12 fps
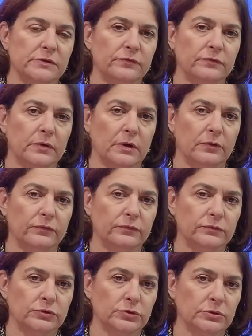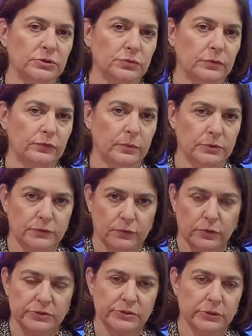of judicial reform, which of
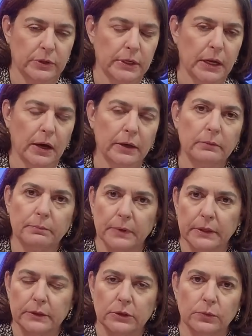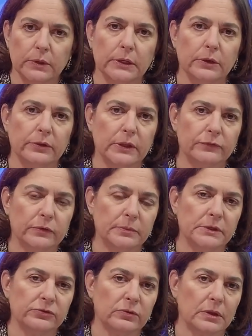course there are none, but you wouldn't know that from
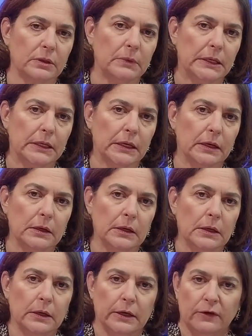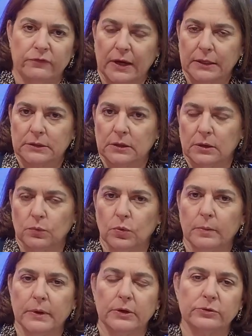the Israeli media. In fact, the
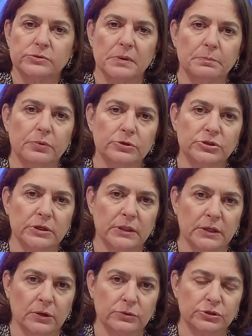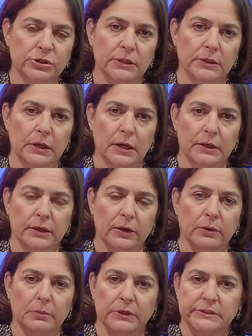woman who's been pushing the notion,
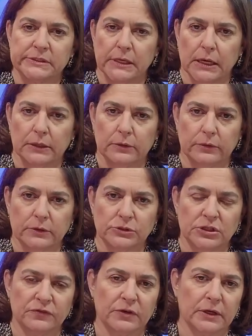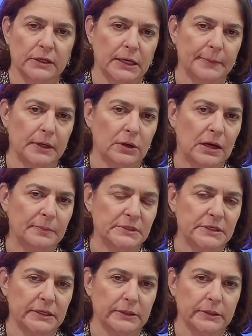Karen Marciano, the chief economic
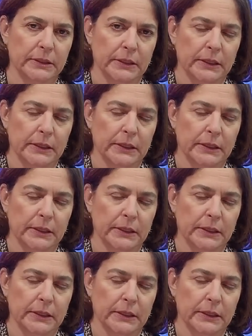commentator